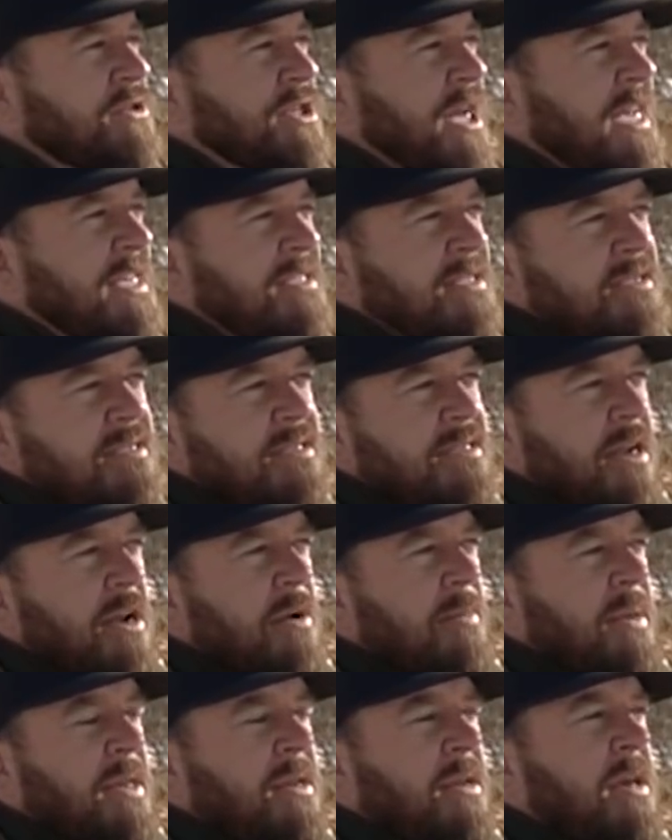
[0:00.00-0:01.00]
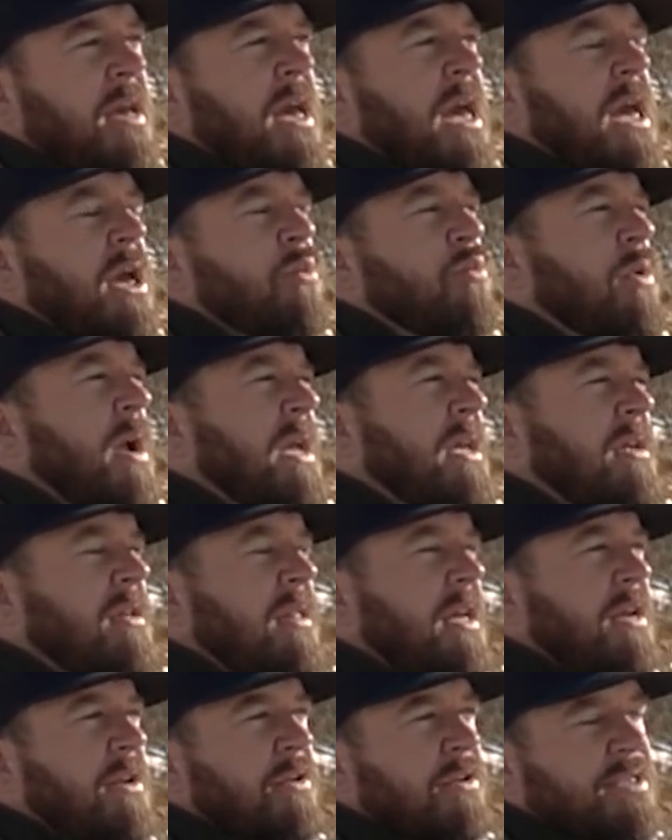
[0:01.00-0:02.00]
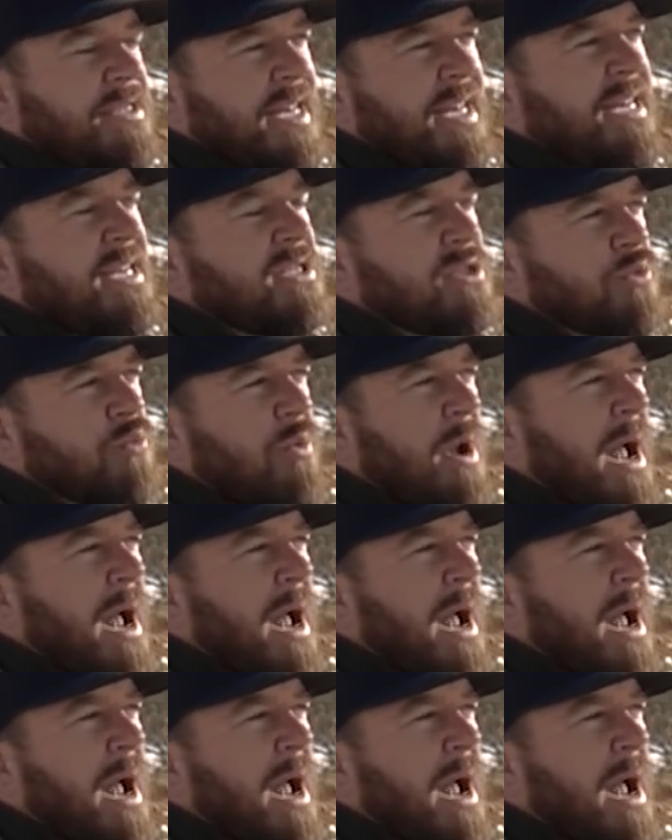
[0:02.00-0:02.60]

Jason Stearman and regulator Dennis